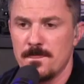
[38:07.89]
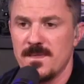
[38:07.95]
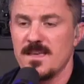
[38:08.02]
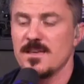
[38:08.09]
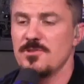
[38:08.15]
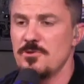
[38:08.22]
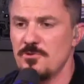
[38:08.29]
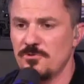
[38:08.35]

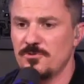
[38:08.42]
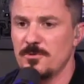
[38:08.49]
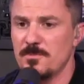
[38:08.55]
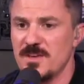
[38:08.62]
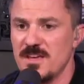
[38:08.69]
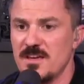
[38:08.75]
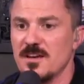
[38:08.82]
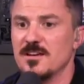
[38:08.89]
it used to
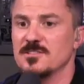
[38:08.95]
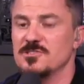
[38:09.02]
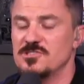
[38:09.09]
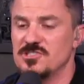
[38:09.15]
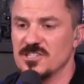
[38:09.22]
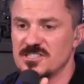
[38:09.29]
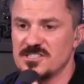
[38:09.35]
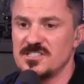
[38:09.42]
be
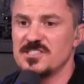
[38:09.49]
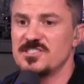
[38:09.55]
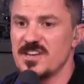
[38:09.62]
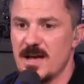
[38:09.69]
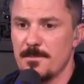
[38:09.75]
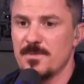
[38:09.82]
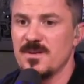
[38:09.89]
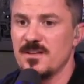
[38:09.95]
just the
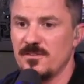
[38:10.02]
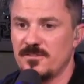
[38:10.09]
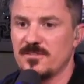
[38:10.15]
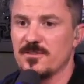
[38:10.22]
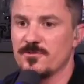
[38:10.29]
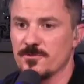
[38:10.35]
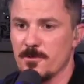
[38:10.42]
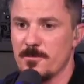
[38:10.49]
Japanese
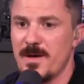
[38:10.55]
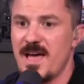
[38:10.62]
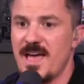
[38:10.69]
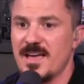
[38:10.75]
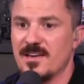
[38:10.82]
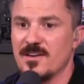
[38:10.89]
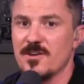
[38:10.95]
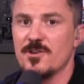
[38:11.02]
central
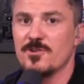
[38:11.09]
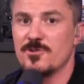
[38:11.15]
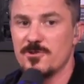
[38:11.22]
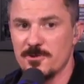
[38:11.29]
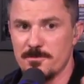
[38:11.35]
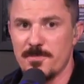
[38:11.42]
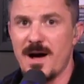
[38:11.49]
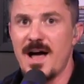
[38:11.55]
bank
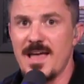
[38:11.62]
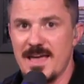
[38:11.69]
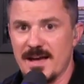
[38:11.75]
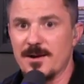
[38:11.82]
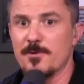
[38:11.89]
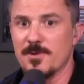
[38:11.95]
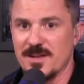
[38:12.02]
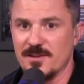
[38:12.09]
could buy
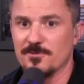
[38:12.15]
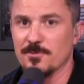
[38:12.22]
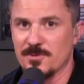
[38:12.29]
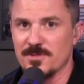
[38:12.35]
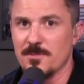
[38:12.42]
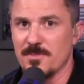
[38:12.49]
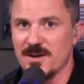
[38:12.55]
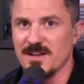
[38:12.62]
equities
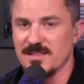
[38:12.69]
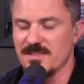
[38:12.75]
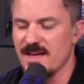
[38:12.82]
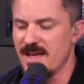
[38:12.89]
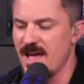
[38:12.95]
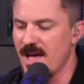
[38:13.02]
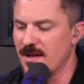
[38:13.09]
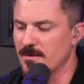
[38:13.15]
with the money
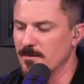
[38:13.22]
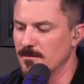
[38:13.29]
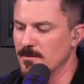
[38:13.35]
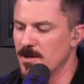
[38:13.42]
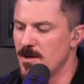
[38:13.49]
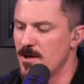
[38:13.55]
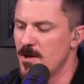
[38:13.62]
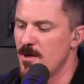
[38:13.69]
they had.
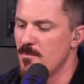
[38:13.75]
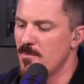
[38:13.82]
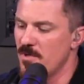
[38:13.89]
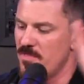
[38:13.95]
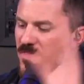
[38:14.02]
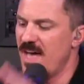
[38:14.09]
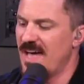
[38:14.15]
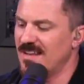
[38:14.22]

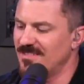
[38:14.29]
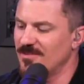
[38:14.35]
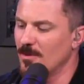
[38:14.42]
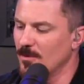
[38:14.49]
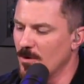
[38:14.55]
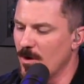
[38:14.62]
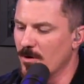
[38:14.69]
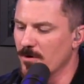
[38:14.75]
But that is
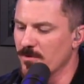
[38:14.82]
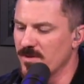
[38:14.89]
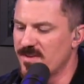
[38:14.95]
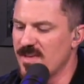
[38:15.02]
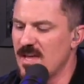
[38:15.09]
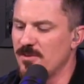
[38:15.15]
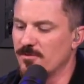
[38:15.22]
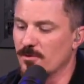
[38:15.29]
no longer the
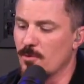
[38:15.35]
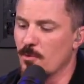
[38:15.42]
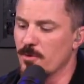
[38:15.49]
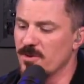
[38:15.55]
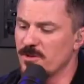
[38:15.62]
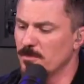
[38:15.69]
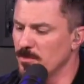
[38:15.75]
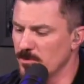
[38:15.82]
case.
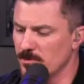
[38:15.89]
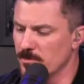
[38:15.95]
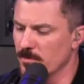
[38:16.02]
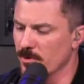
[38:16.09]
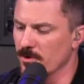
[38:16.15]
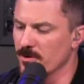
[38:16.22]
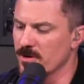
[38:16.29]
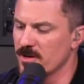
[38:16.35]
According to
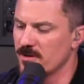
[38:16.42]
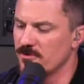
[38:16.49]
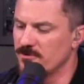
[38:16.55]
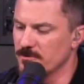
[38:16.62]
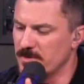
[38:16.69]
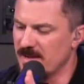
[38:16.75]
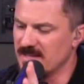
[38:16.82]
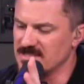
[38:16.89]
Bloomberg,
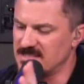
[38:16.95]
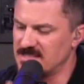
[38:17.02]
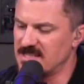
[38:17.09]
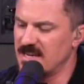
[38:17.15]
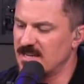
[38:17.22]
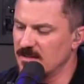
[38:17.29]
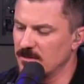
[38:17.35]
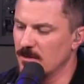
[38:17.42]
Japan's
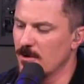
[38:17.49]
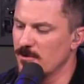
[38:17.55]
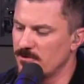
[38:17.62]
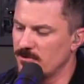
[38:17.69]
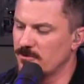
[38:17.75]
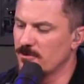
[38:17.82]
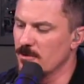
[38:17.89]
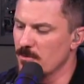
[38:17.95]
second
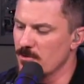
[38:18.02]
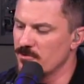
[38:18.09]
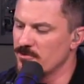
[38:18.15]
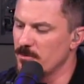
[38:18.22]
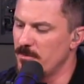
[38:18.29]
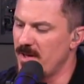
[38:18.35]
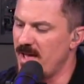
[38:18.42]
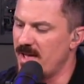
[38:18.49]
largest
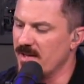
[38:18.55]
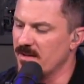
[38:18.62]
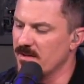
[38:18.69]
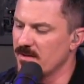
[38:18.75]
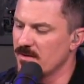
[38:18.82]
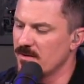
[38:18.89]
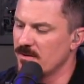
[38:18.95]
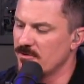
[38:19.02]
commercial
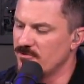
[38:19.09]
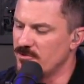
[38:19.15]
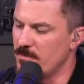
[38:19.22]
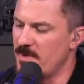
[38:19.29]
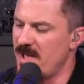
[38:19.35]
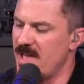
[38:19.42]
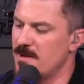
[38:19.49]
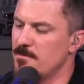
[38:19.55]
bank,
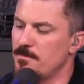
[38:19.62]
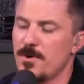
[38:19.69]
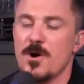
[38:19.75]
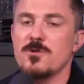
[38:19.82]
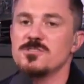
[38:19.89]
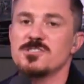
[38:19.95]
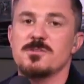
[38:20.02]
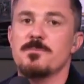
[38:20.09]
Japan
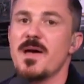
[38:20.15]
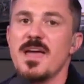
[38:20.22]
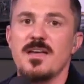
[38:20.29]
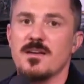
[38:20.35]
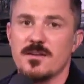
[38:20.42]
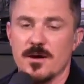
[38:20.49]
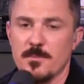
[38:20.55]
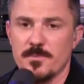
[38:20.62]
Post
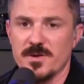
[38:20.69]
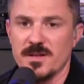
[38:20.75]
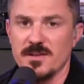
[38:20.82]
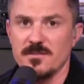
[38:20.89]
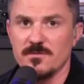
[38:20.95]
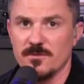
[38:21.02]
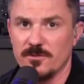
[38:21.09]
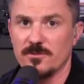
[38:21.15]
Bank
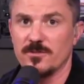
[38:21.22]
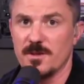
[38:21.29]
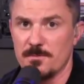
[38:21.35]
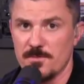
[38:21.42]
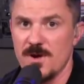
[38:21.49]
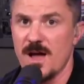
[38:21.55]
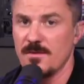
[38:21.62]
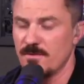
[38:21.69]
Company, this is a
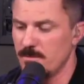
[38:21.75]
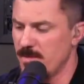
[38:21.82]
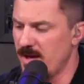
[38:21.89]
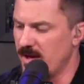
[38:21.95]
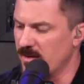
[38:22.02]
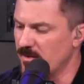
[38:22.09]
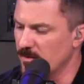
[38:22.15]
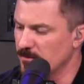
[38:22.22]
private
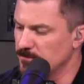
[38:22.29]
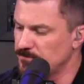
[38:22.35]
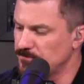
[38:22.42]
bank,